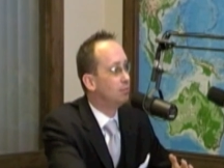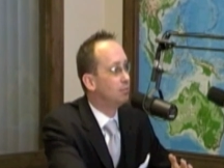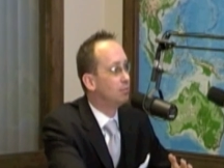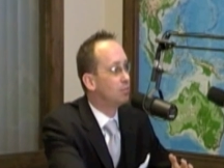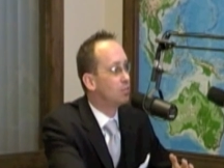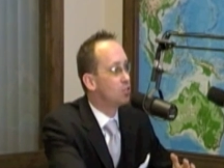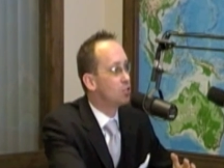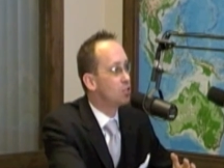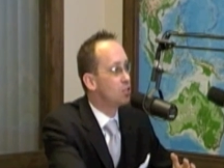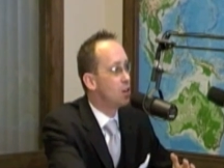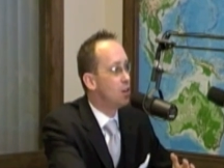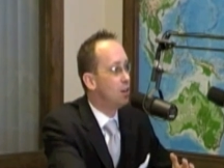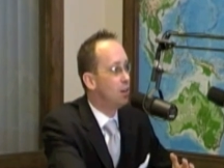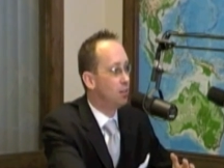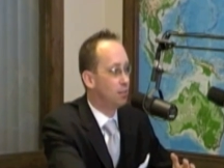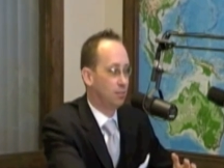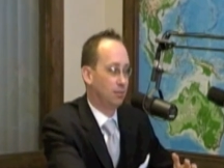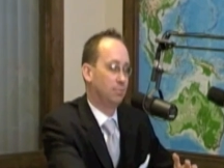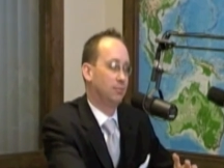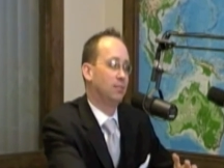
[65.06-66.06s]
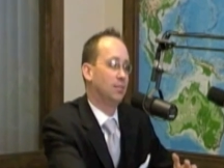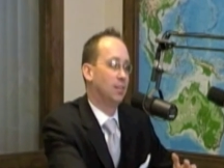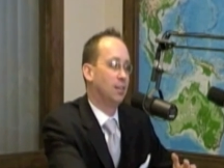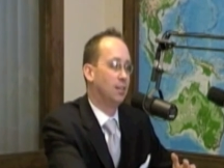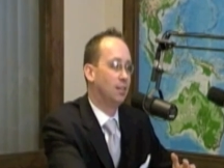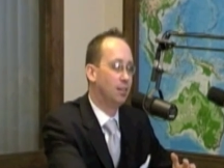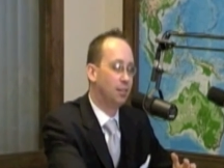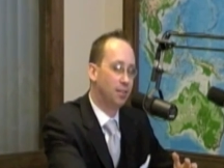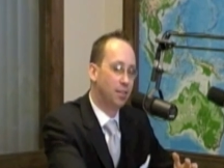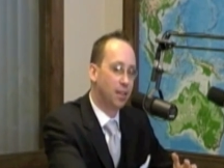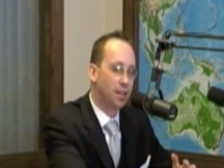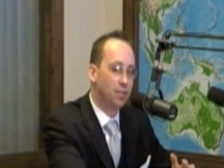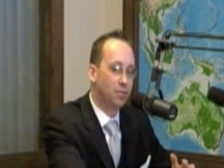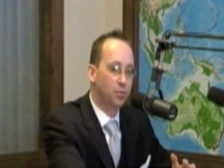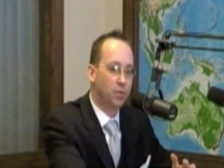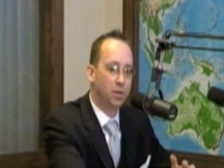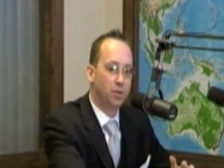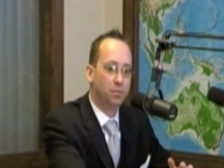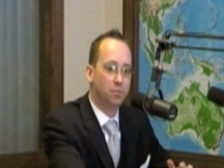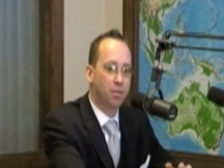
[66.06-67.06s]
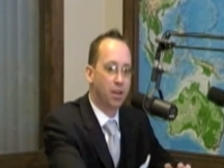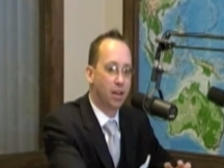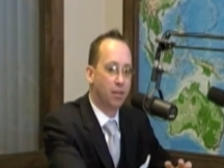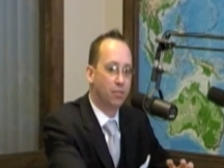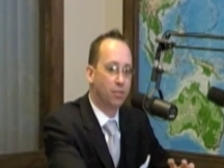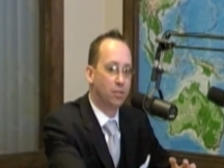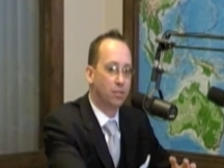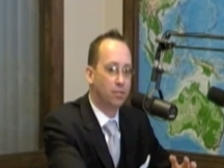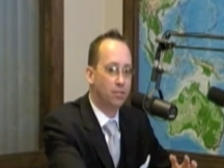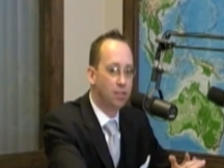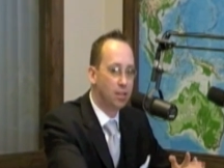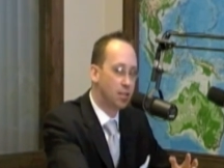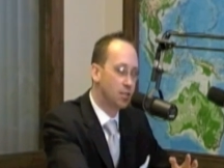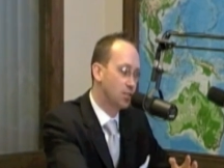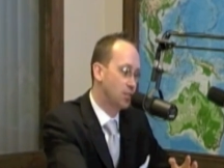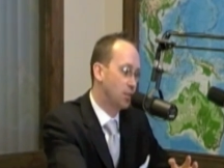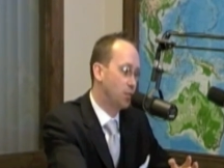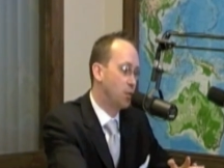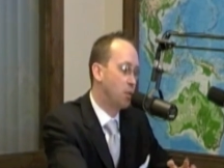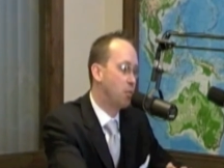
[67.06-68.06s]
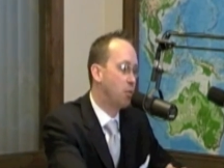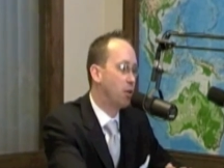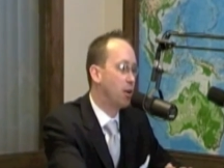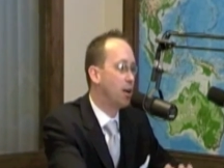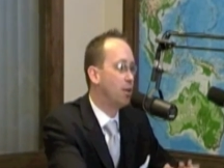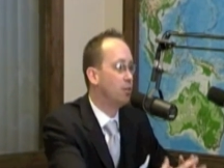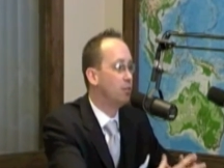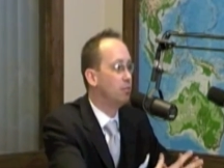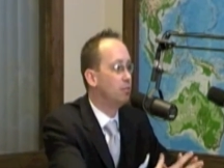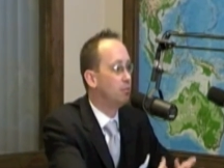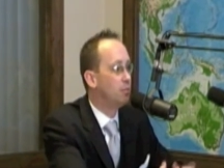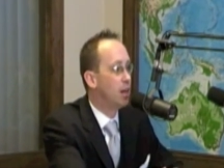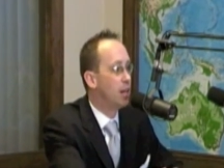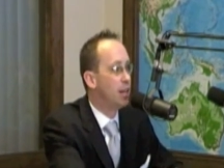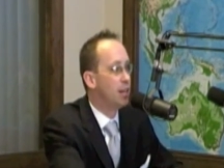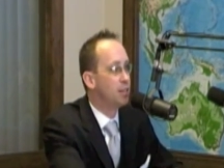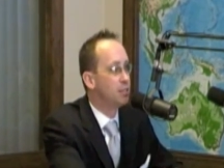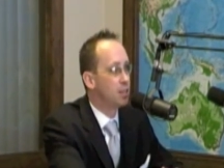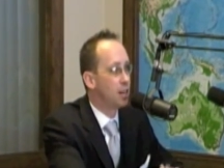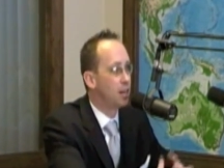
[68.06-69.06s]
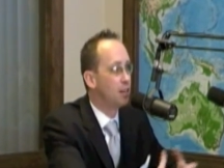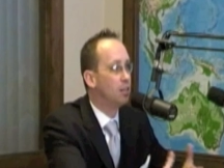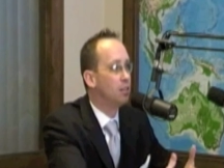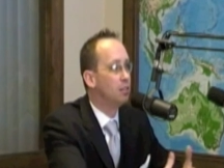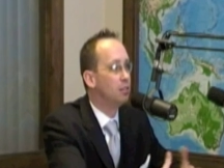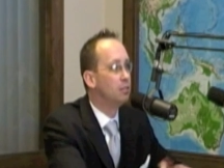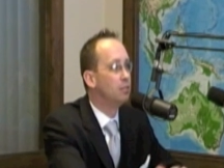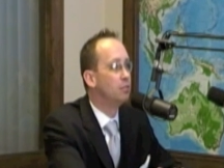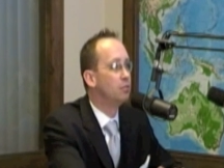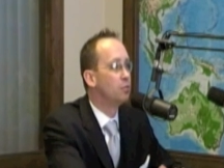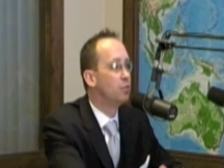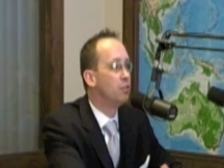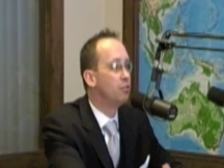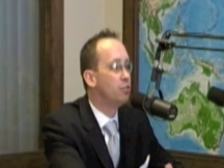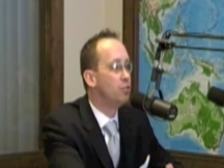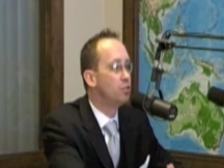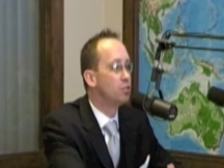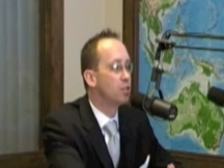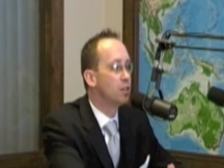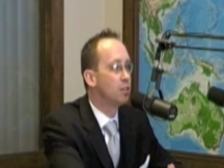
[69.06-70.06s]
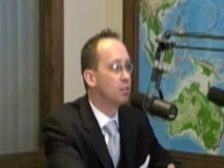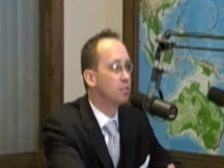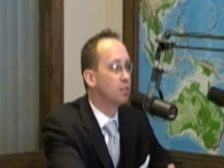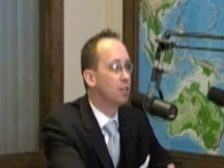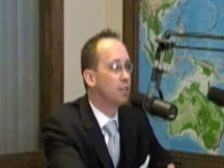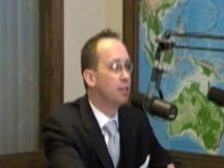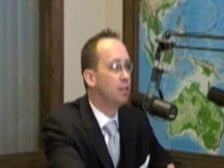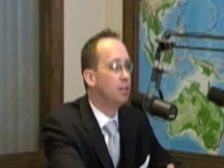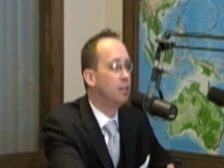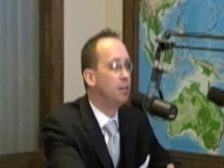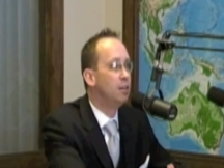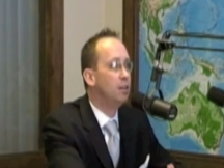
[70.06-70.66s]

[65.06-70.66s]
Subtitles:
song. That we have a disc that we put out by that title and with a few songs on it.